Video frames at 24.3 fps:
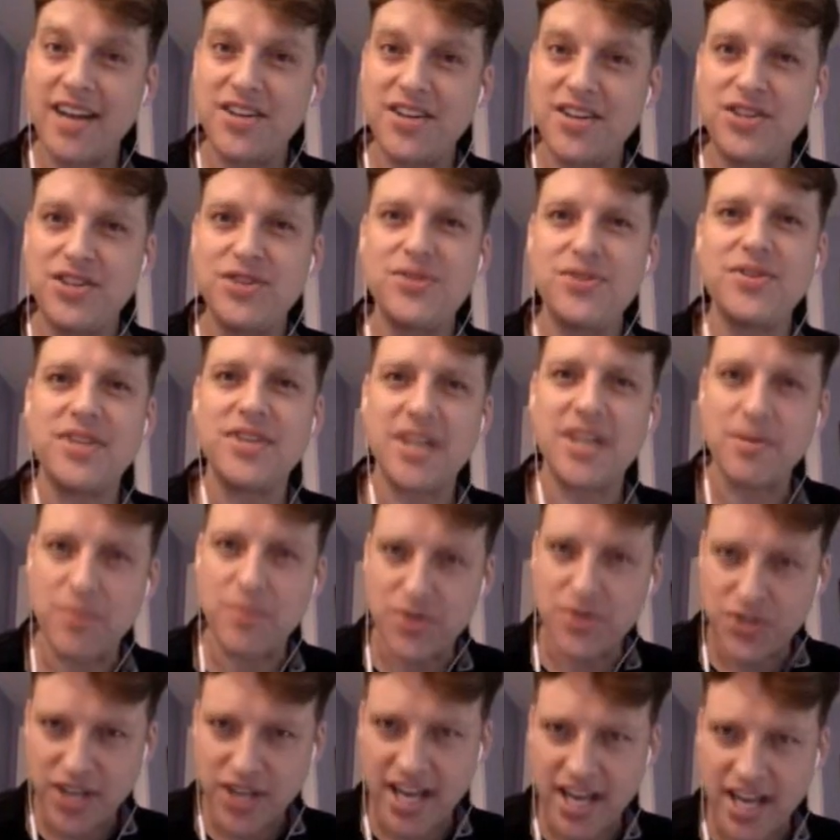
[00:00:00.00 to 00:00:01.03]
to do. The
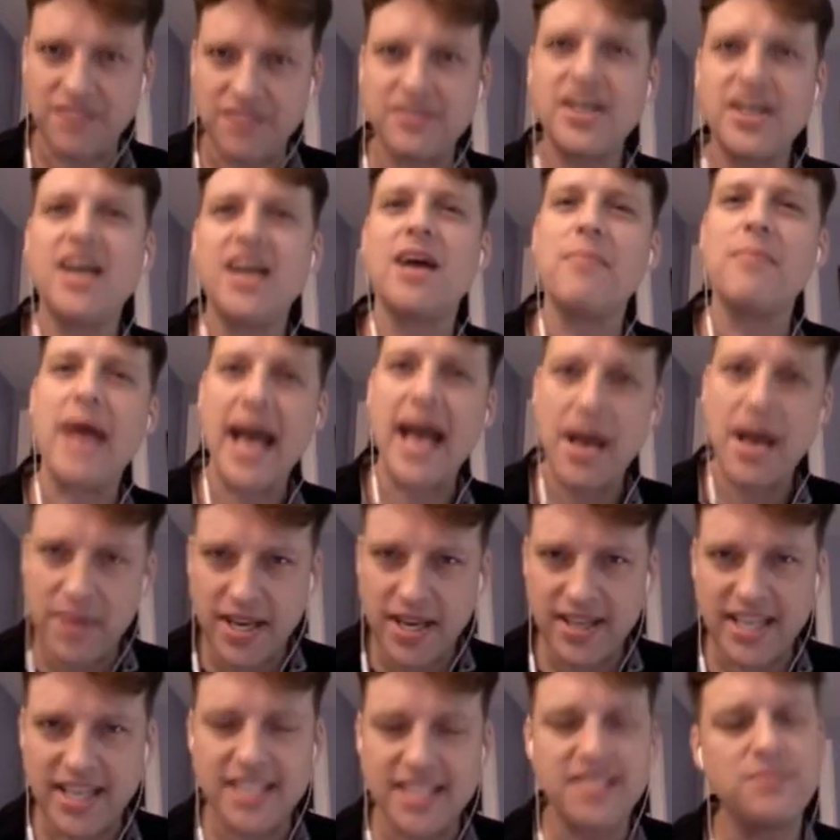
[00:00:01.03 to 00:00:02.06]
numbers kind of come at
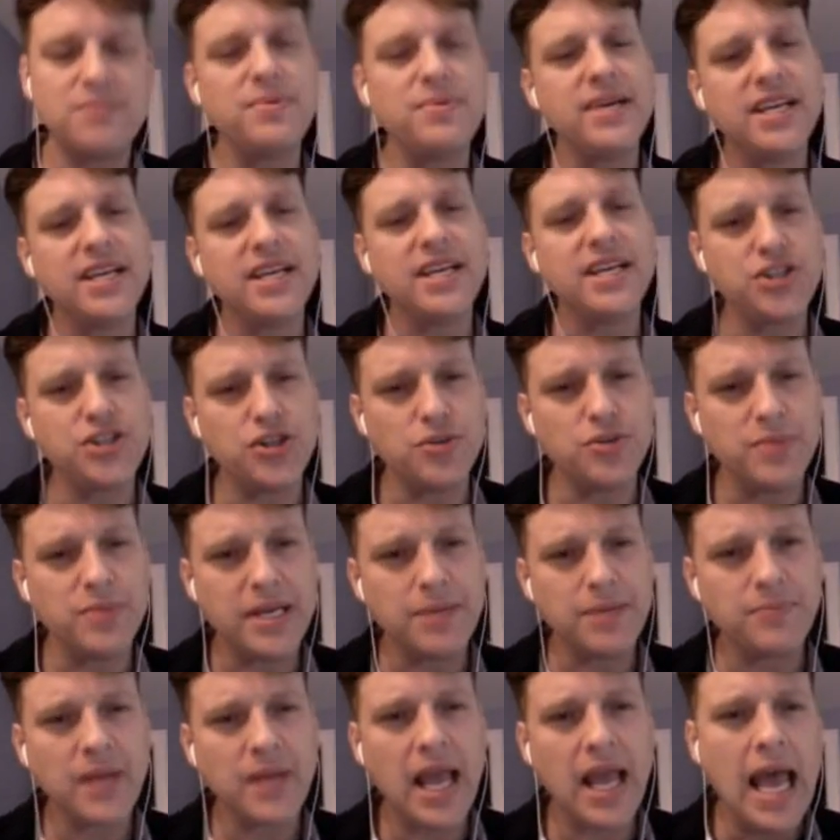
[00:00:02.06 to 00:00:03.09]
me, they speak to
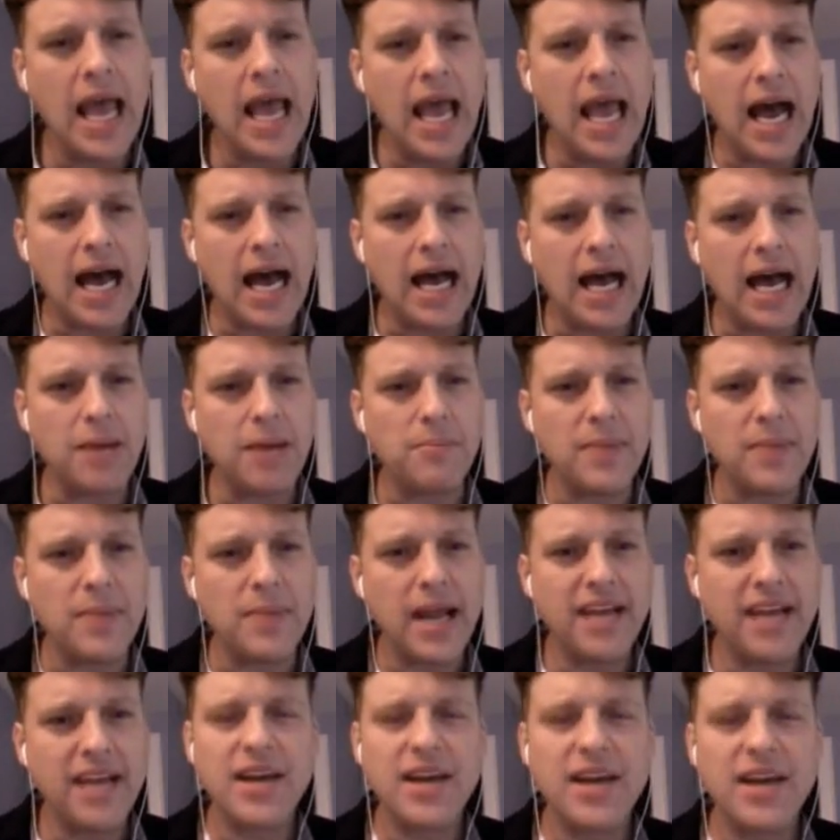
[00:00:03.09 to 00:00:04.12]
me. Um,
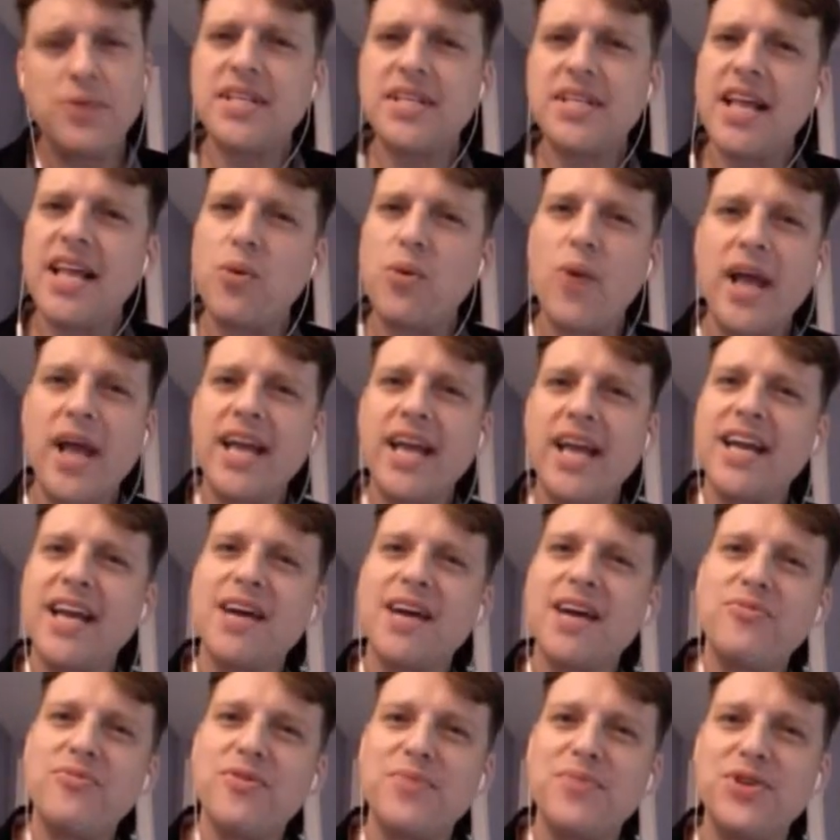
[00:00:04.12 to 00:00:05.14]
and that was like waking
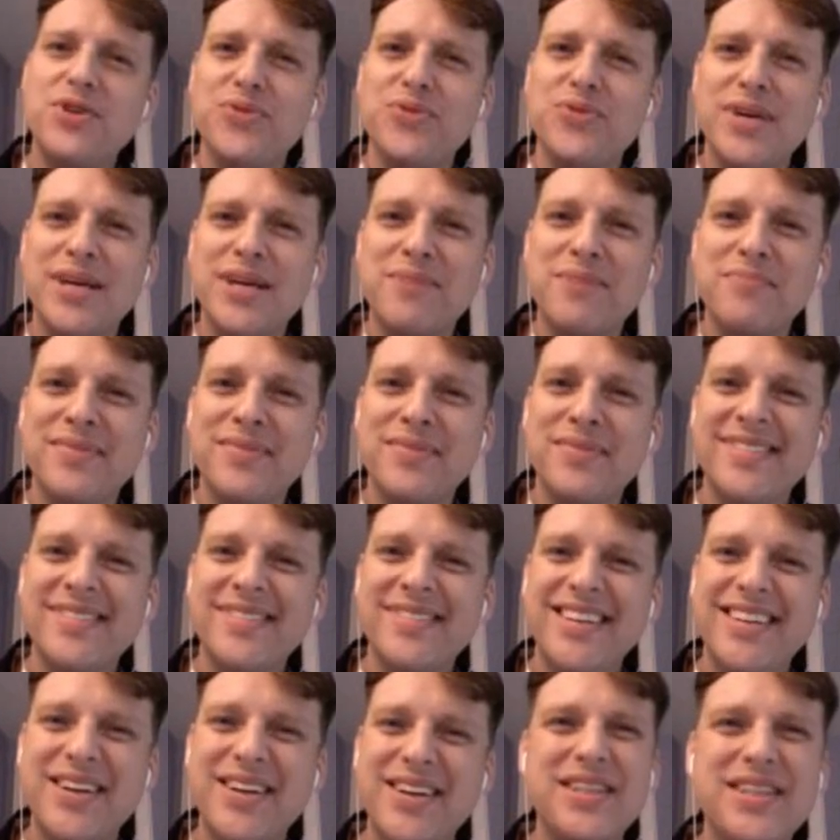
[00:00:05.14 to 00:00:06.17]
up from the dream
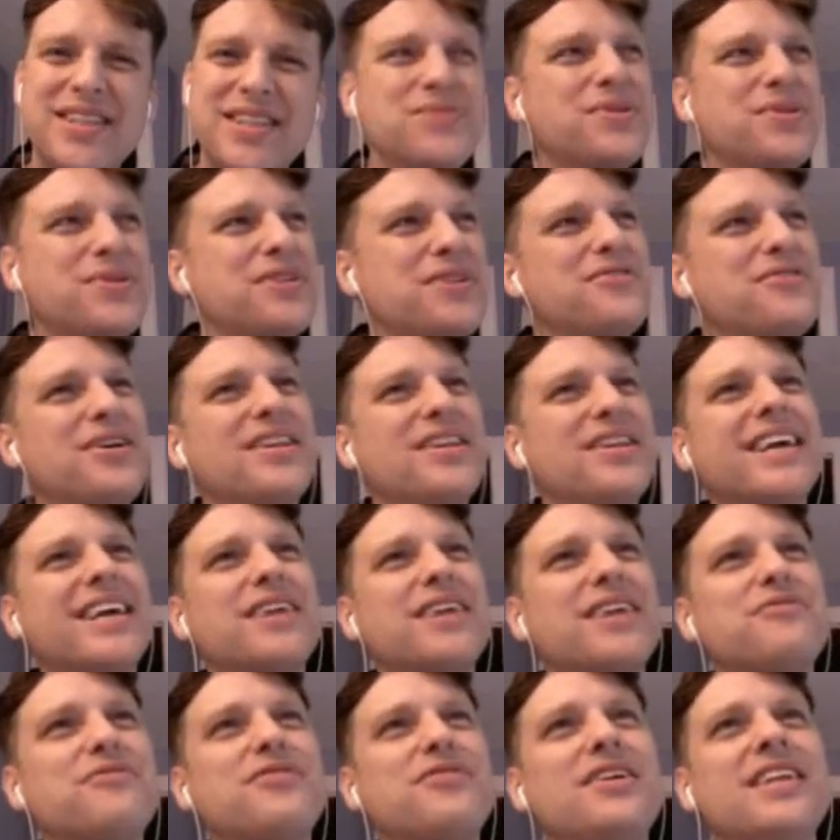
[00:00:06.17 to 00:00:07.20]
you know that's what it felt like
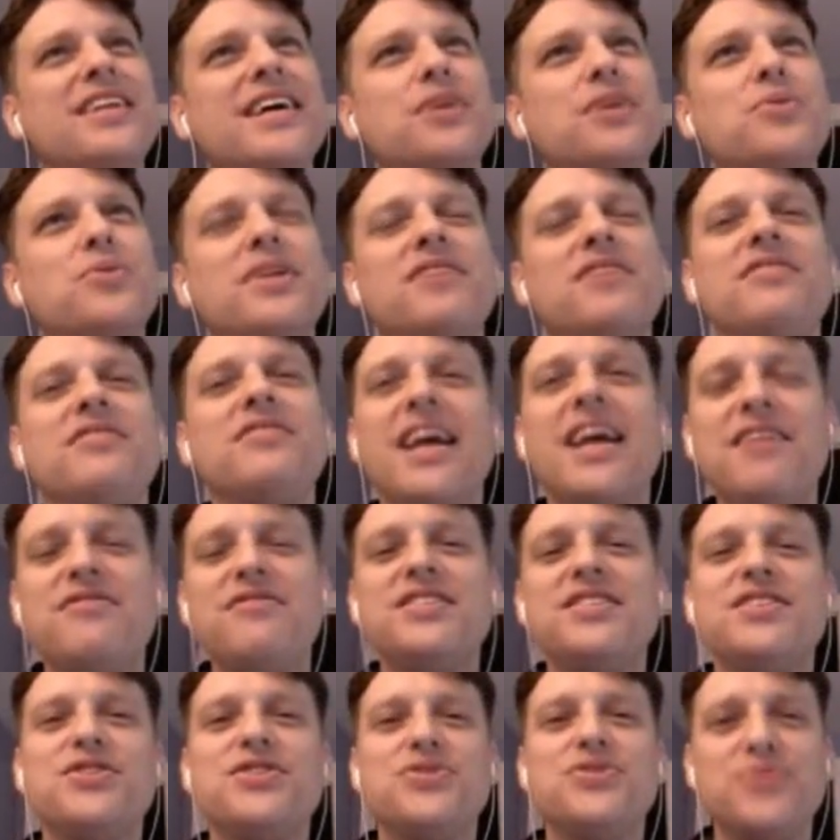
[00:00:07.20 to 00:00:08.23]
it felt like well if life
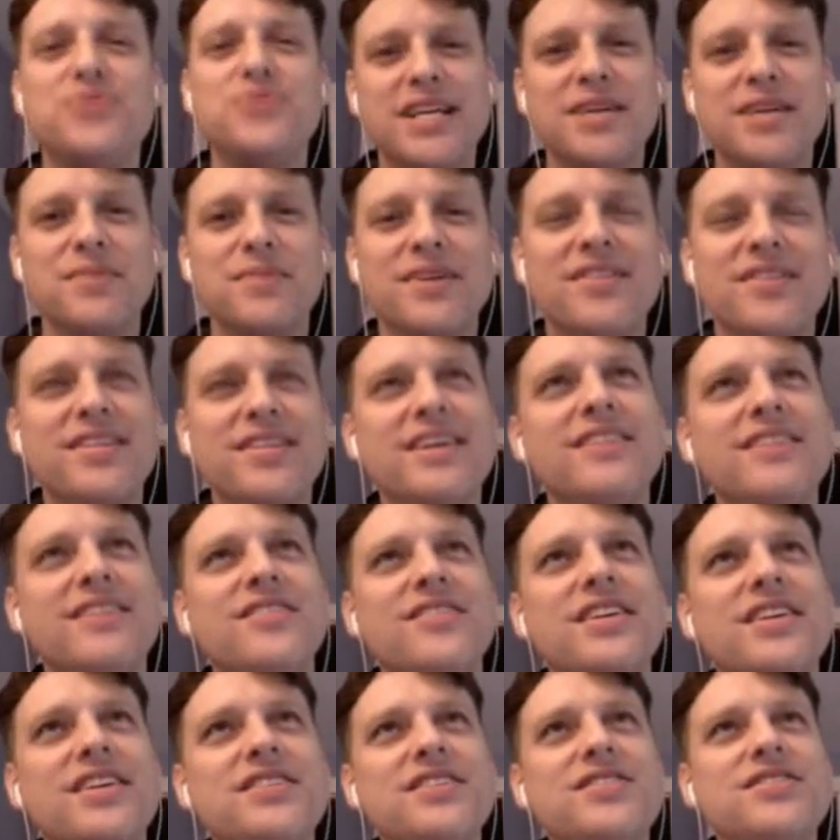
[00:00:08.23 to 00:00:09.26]
is a dream
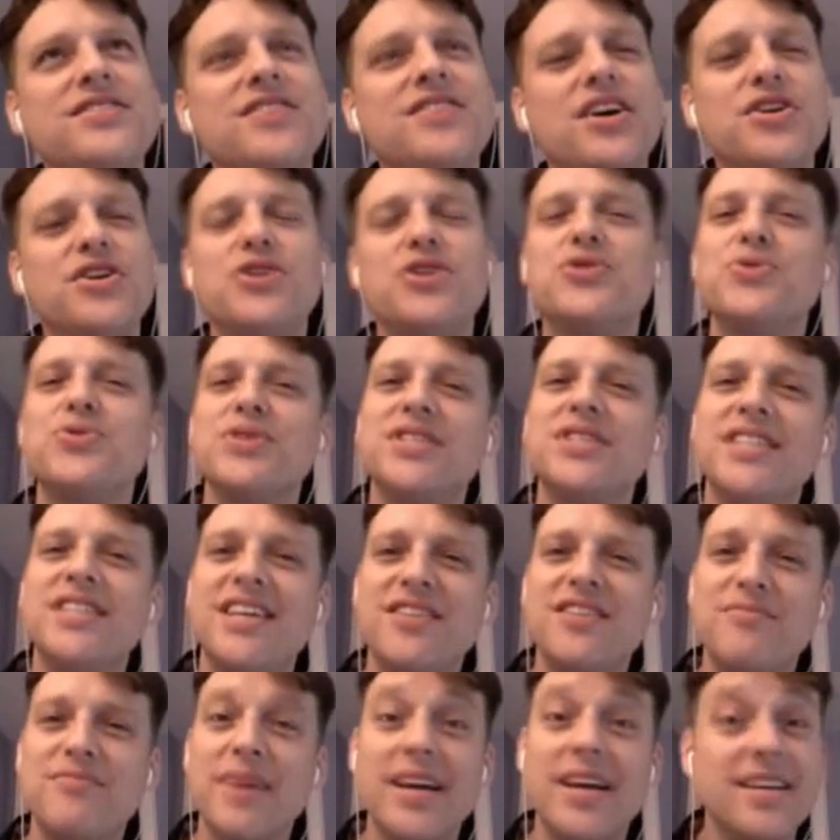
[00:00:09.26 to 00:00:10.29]
then this unusual state
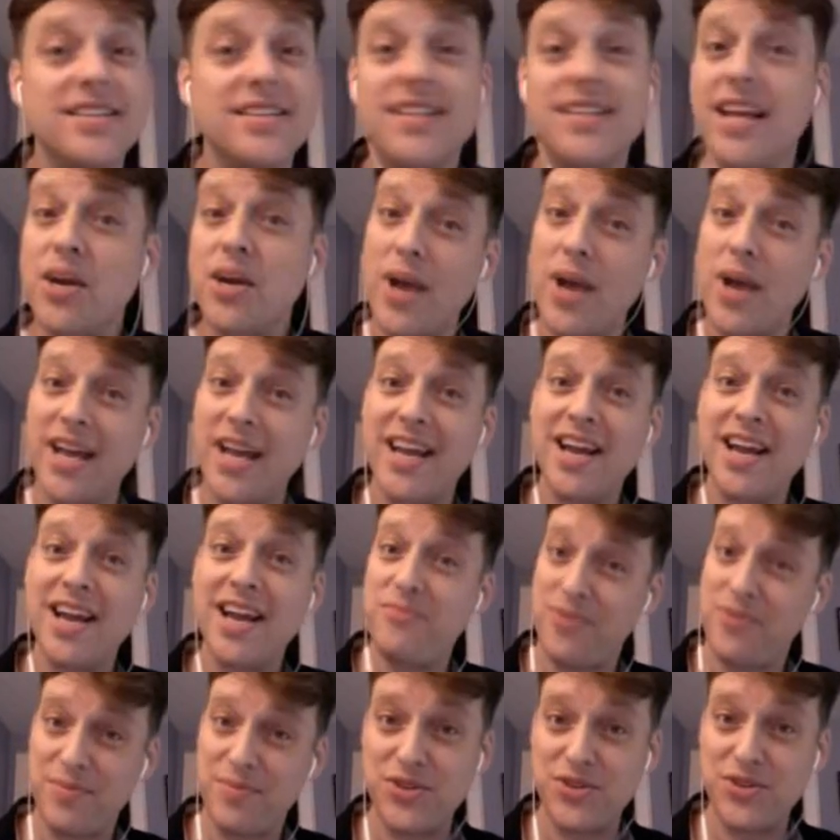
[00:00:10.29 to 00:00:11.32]
of mind is like waking
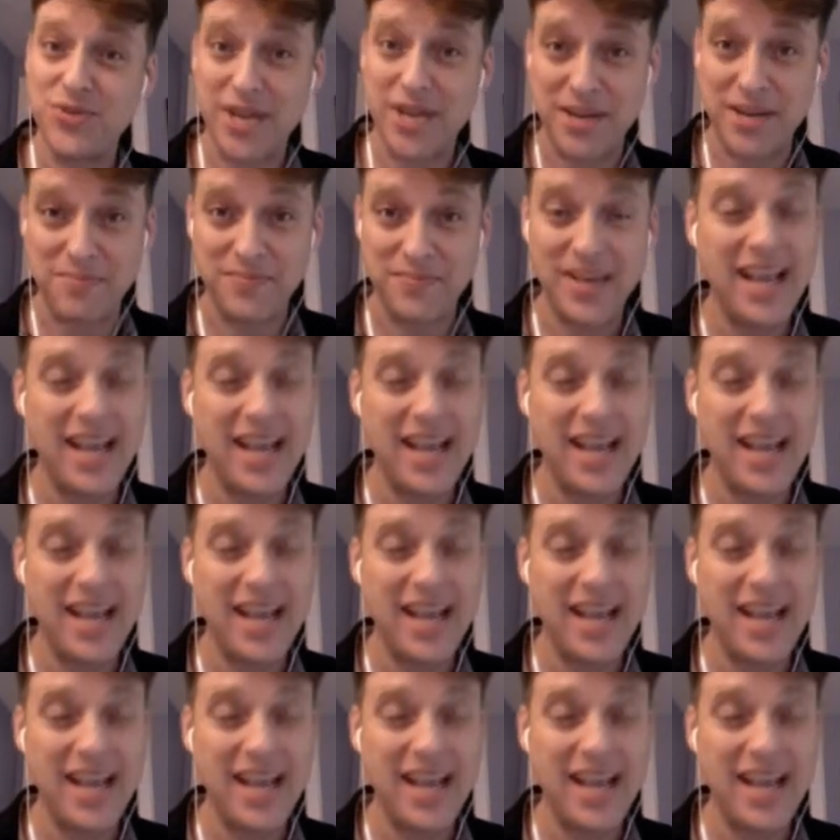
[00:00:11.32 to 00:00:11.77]
up from the dream